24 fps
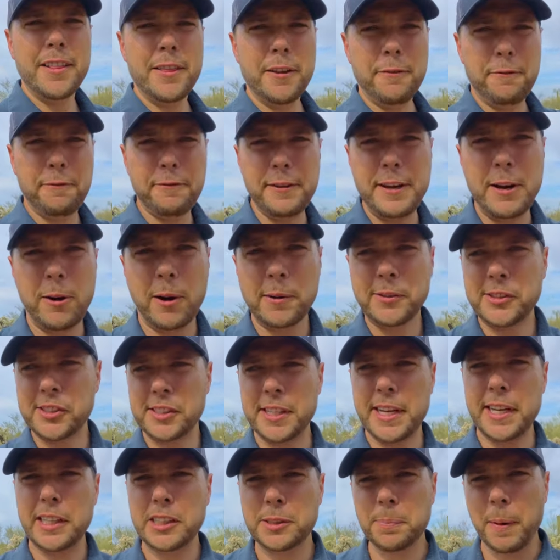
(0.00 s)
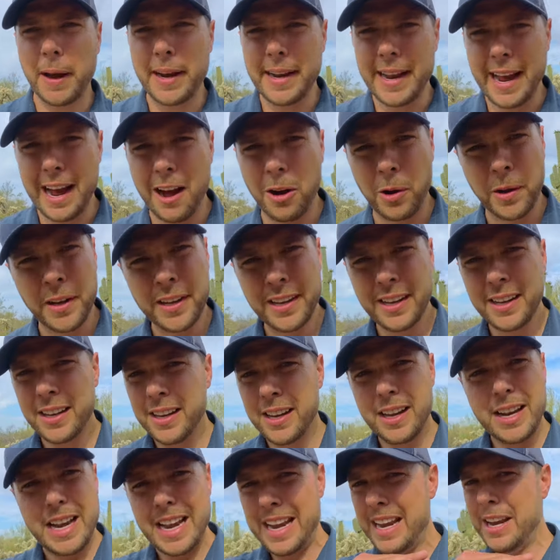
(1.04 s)
the fear of stings by now?
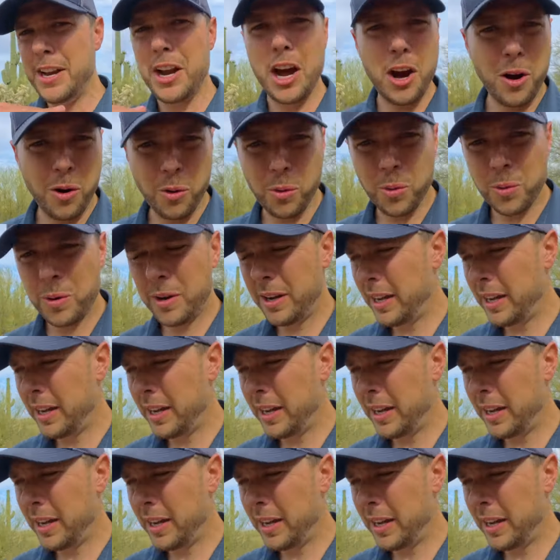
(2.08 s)
No.